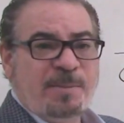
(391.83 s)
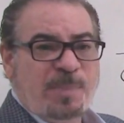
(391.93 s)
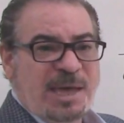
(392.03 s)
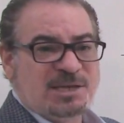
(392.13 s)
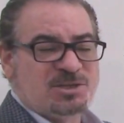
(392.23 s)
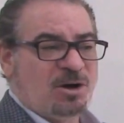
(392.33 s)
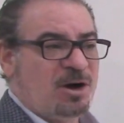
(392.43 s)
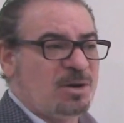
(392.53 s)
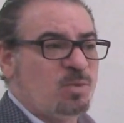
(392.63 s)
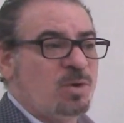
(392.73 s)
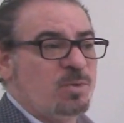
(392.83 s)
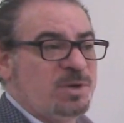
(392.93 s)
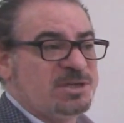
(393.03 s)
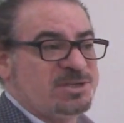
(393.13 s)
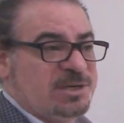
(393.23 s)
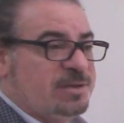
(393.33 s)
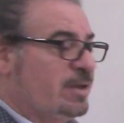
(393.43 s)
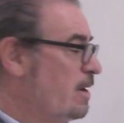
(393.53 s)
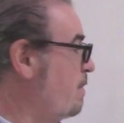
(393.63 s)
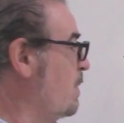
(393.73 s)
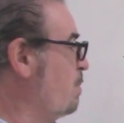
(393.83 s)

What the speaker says: based on what we see there?